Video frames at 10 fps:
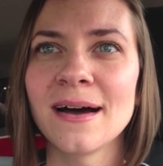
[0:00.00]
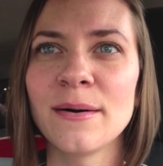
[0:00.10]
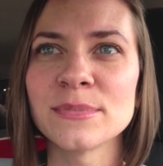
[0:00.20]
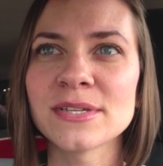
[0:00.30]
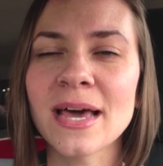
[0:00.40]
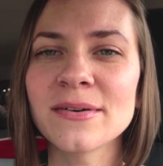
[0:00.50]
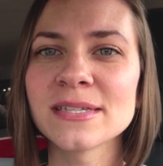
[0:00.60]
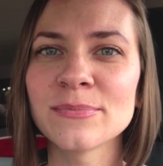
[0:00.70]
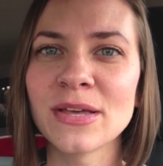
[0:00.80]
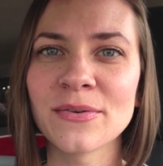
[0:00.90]
Um, so that
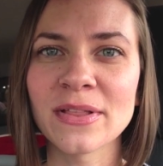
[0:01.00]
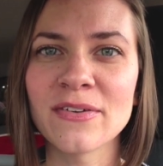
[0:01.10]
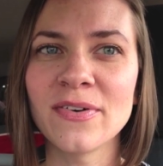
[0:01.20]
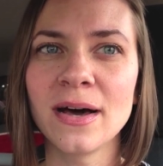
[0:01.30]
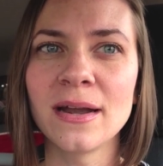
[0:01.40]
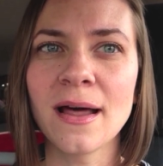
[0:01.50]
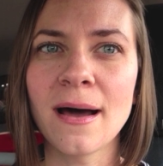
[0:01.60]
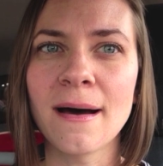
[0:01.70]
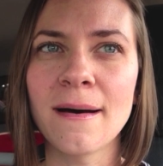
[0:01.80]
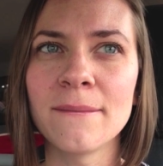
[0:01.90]
was something really fun.
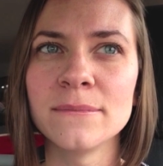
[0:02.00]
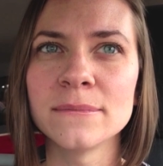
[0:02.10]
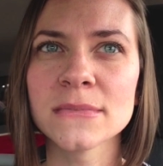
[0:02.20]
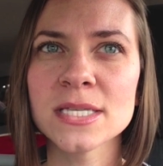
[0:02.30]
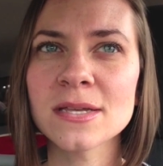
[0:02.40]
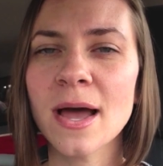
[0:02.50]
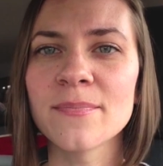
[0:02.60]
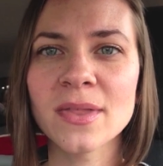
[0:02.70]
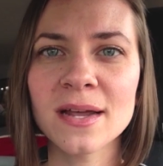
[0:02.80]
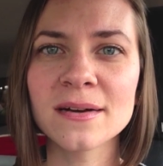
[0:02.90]
Um, so
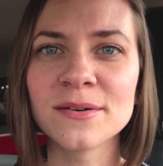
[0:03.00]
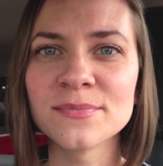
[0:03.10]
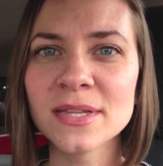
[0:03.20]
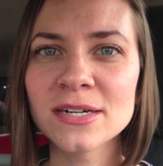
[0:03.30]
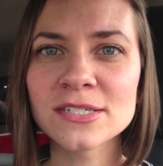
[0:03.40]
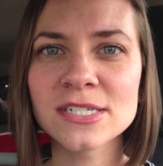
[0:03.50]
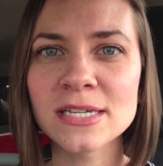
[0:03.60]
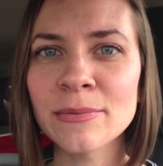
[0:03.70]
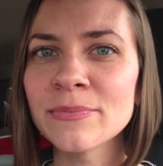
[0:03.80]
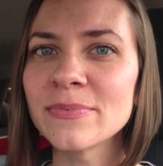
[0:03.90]
yeah, I don't know. Here's
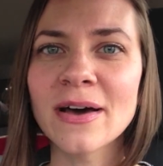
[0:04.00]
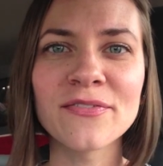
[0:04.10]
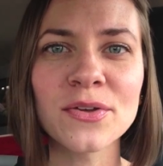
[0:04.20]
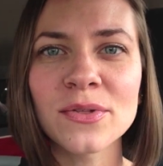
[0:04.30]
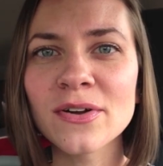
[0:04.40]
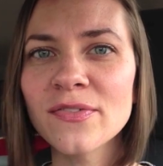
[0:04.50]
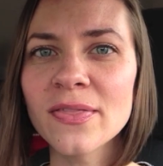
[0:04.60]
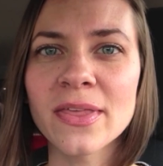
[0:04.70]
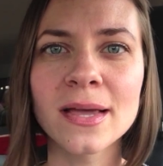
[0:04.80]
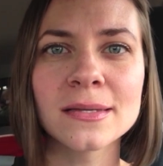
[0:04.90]
just a, a few little
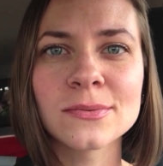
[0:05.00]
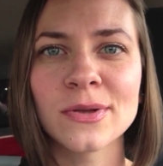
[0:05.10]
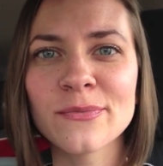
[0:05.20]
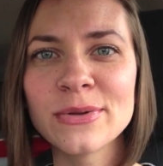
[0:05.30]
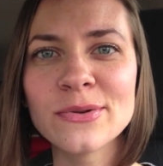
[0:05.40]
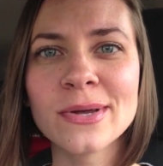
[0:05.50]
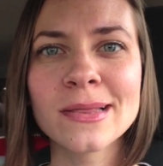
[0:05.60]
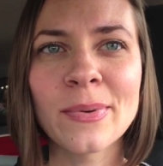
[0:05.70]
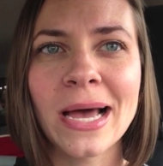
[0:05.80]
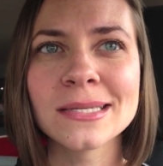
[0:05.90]
fun things we've been doing
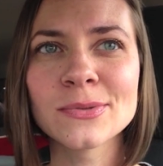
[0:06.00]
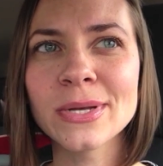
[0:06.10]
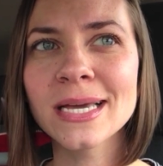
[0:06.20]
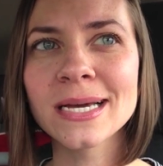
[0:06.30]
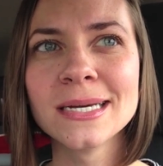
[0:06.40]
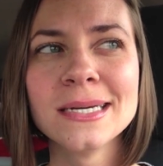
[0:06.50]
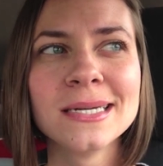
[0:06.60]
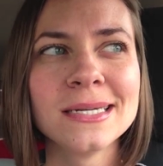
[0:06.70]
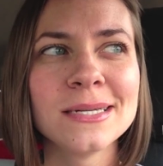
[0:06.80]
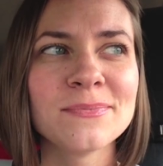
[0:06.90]
in the past week
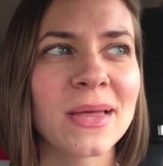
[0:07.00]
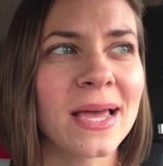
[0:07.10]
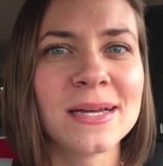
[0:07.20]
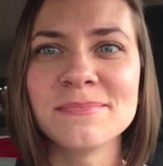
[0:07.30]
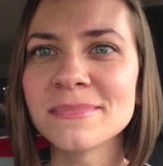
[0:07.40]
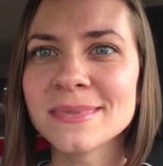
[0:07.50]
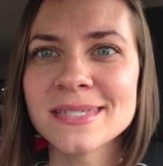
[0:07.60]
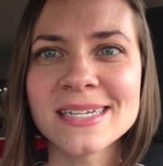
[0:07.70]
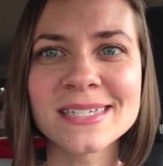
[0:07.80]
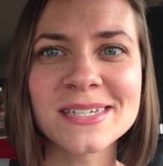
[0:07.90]
and
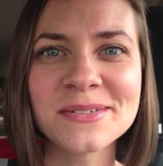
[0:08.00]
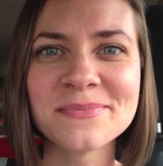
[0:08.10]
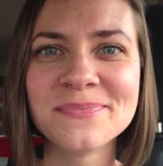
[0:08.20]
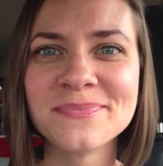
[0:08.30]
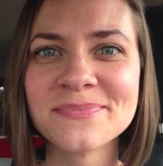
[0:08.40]
see you soon.